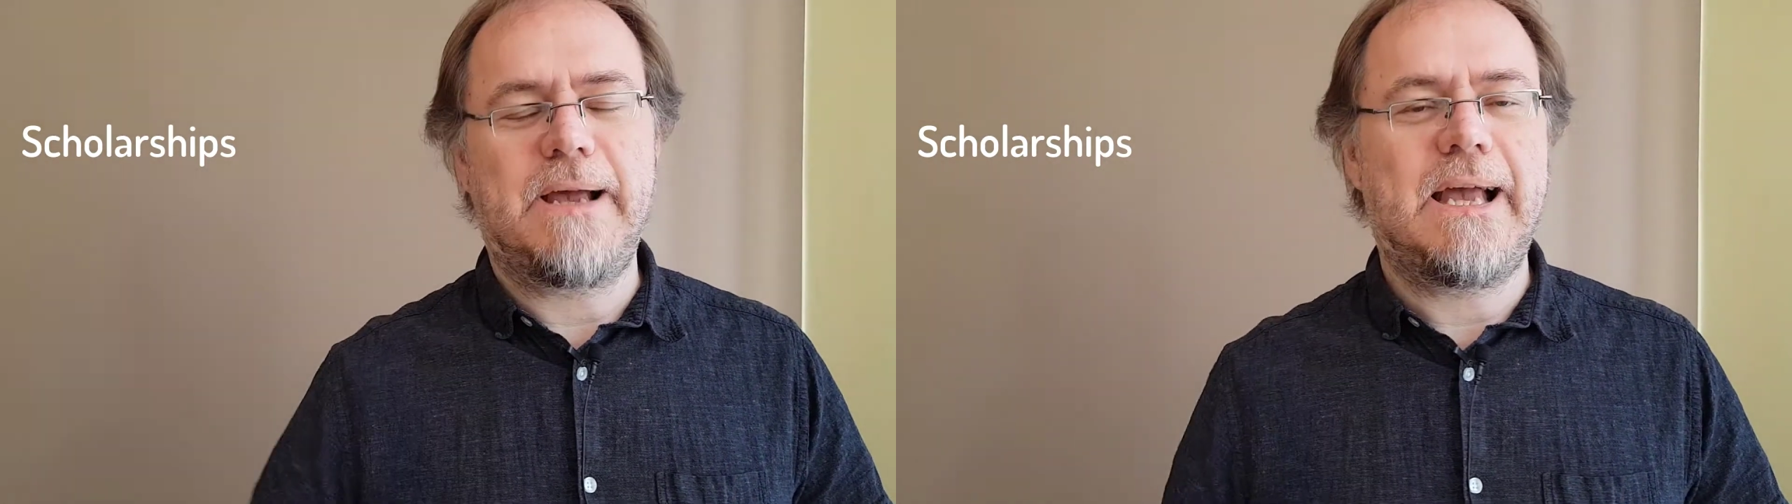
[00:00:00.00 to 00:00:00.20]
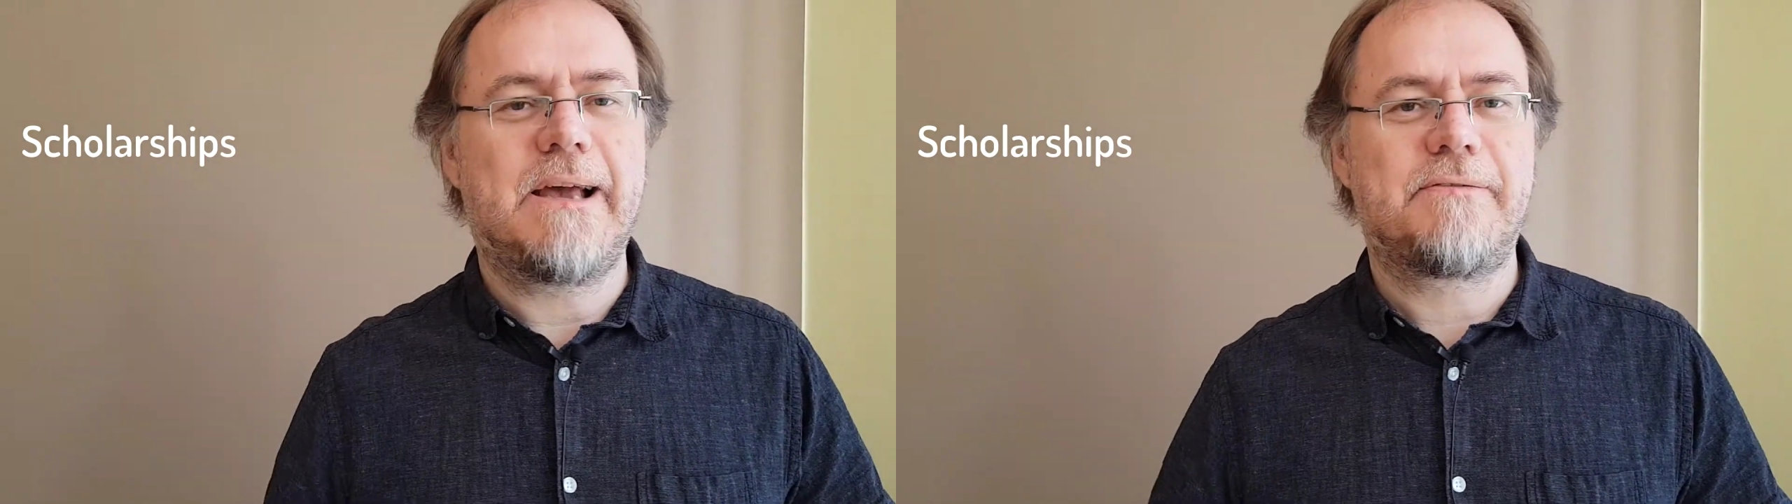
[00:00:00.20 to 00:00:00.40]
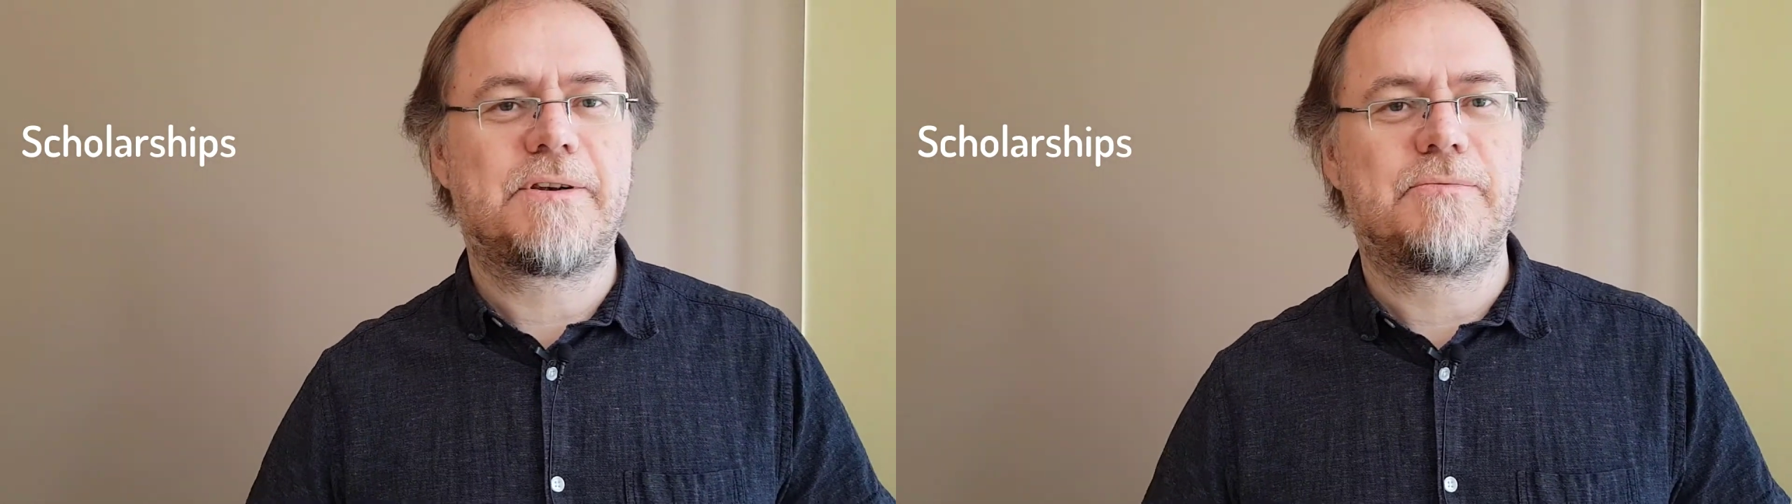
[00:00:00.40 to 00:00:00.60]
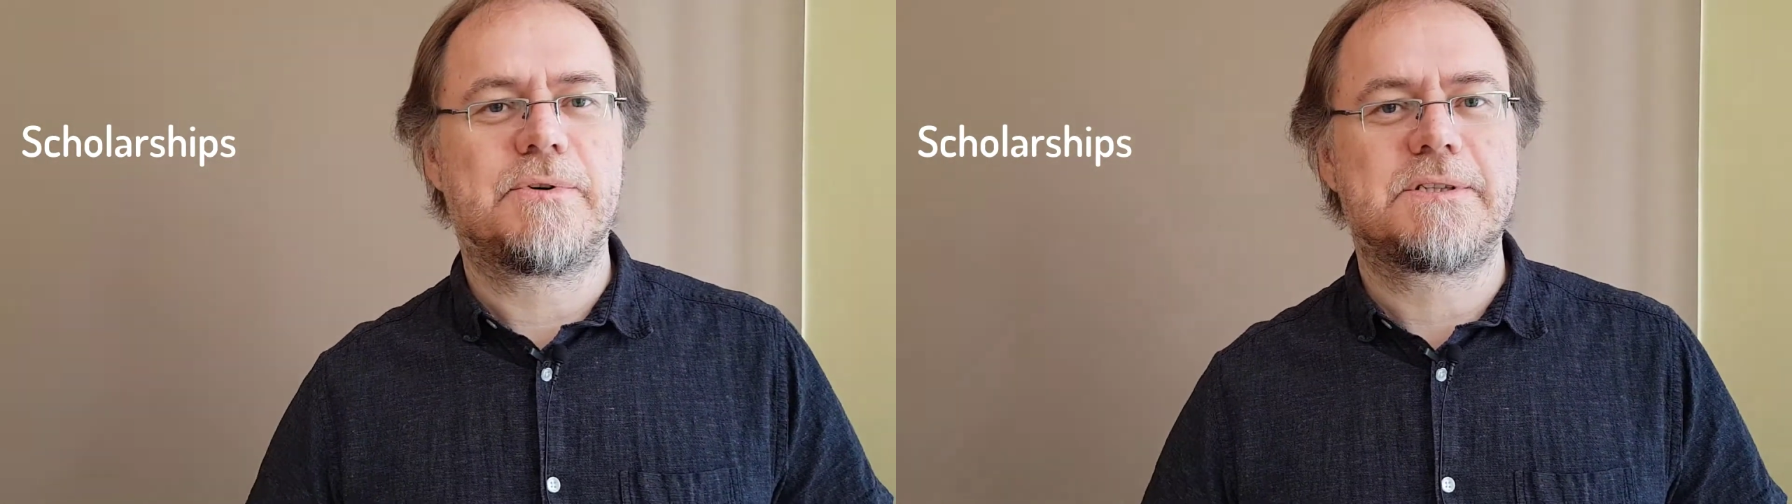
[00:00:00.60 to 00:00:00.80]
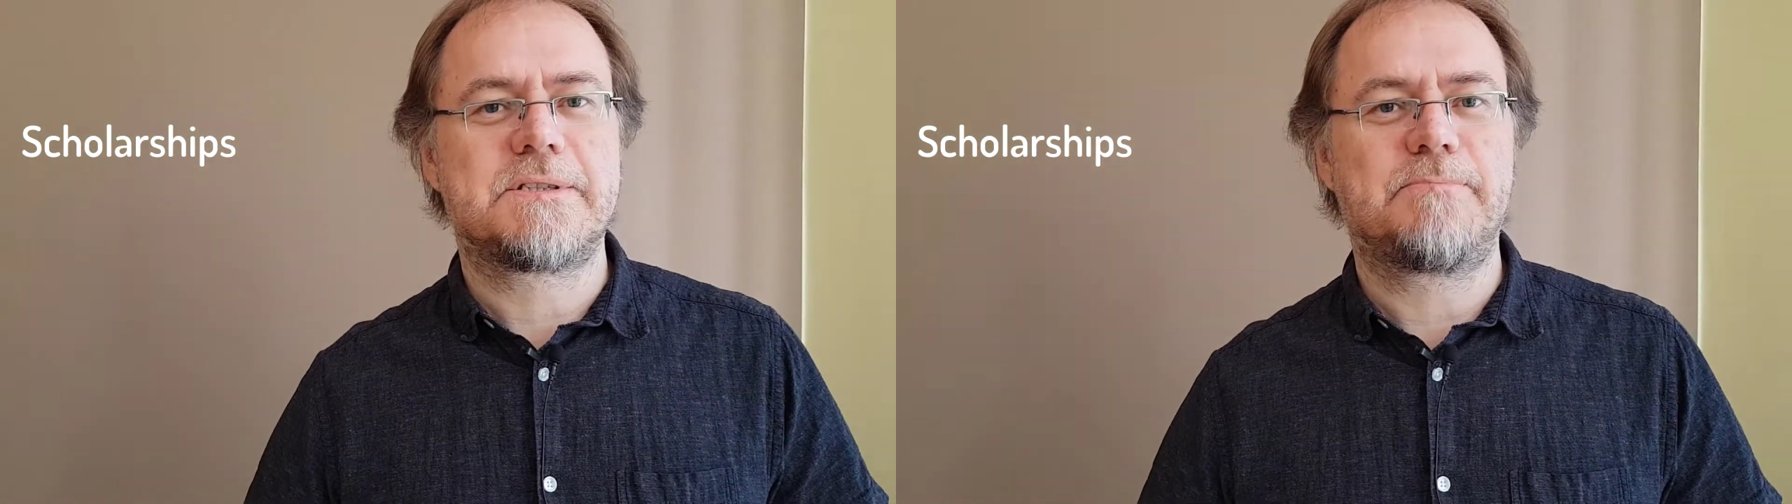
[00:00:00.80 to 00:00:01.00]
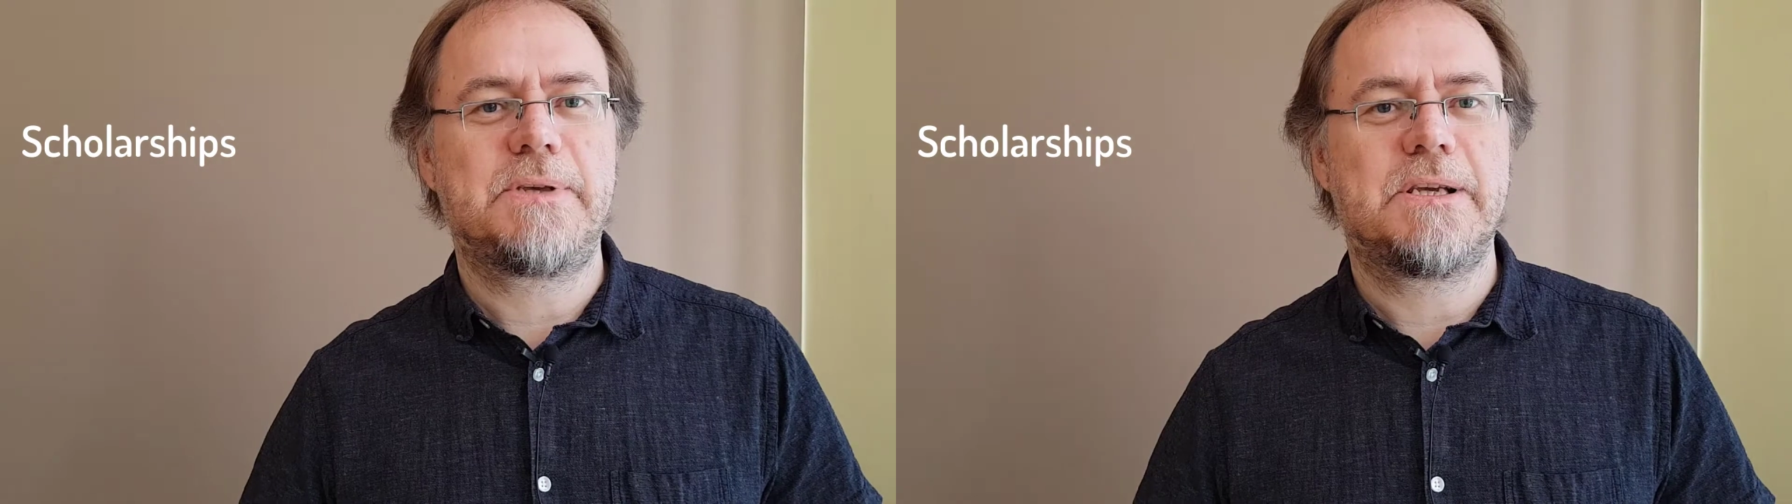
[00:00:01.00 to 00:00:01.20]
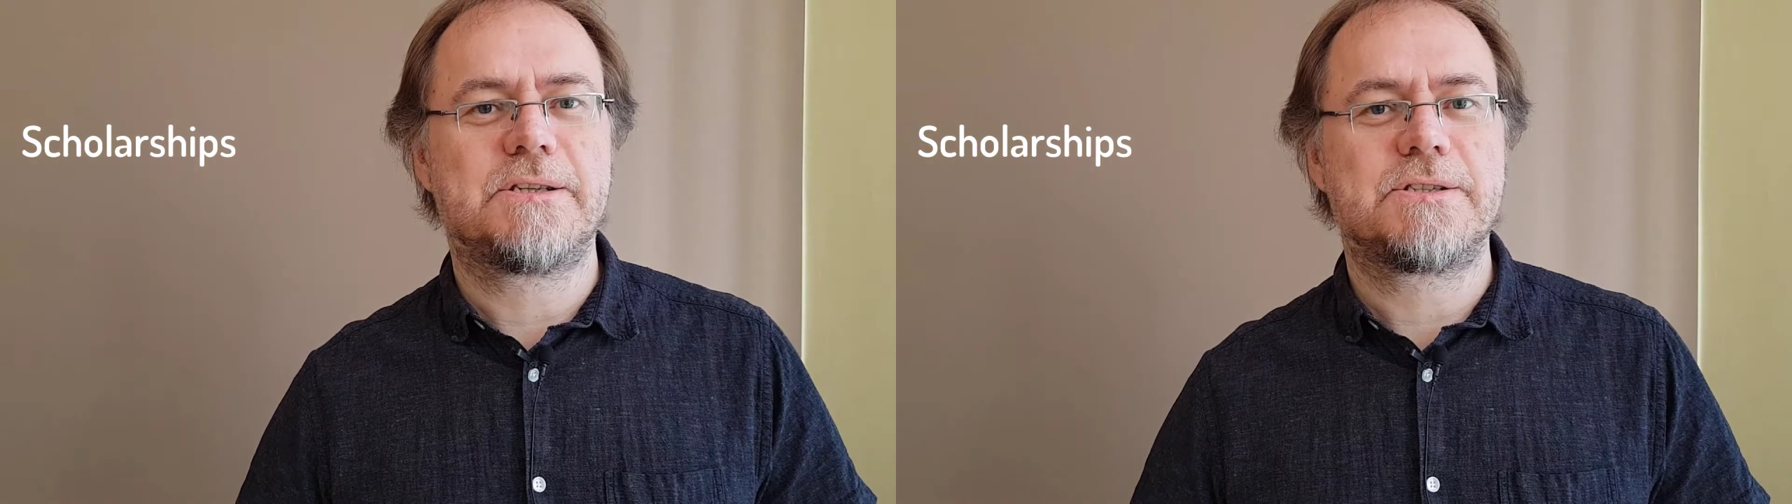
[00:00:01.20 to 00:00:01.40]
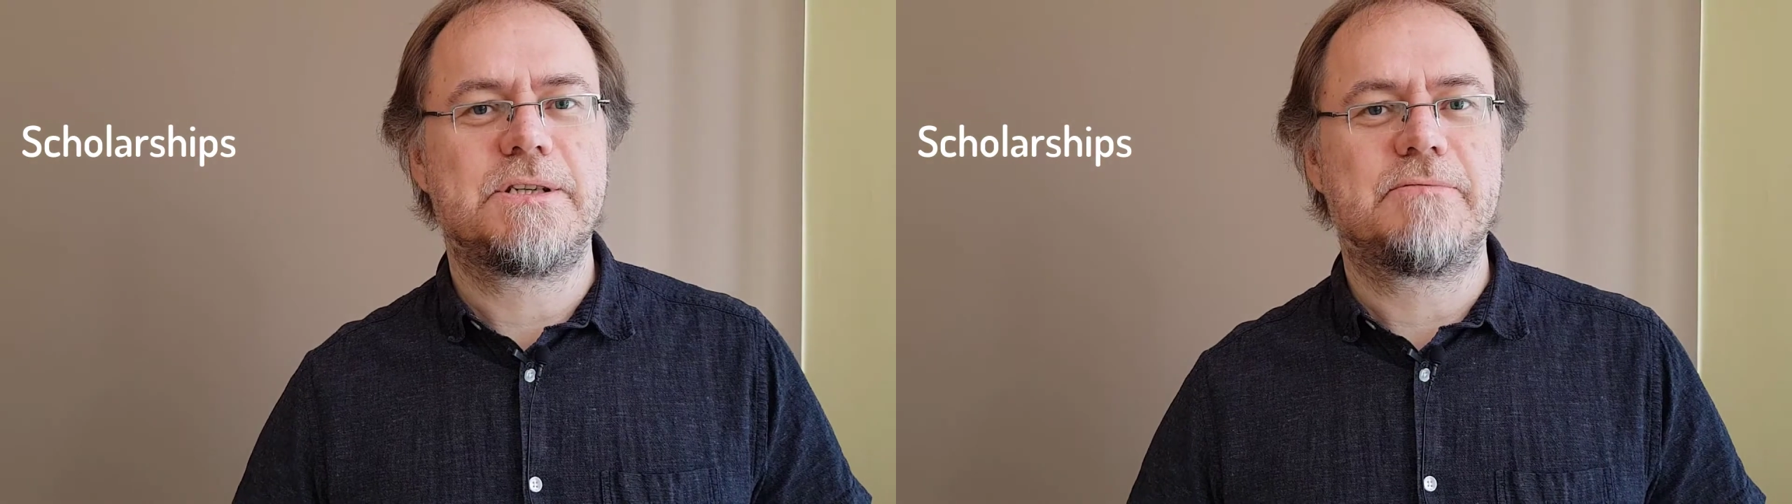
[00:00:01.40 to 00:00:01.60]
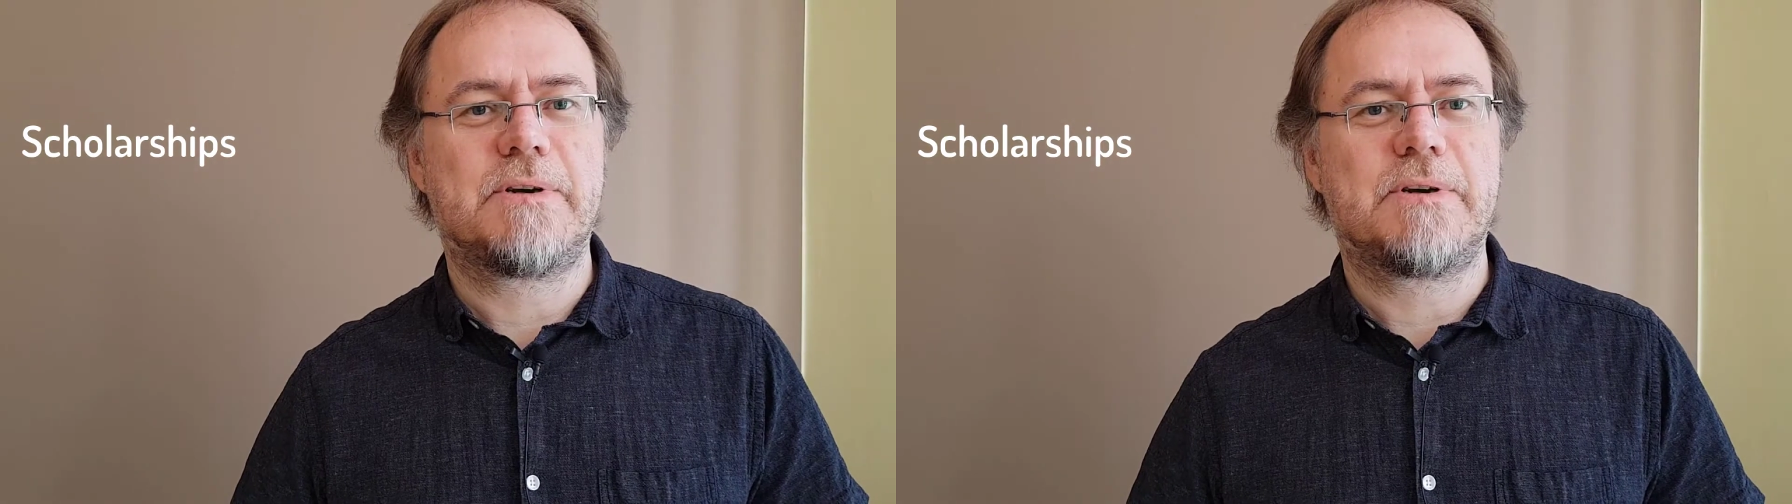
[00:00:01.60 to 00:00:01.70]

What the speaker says: path towards the PhD